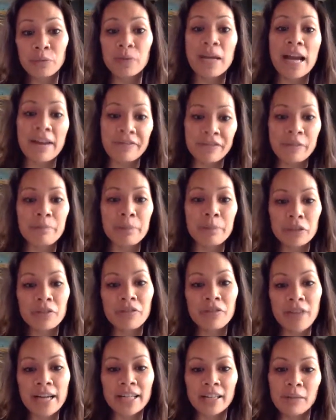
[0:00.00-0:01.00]
We have to
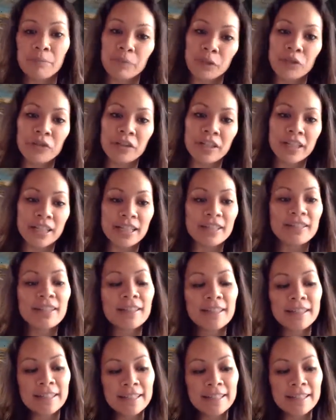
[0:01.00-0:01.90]
build that community.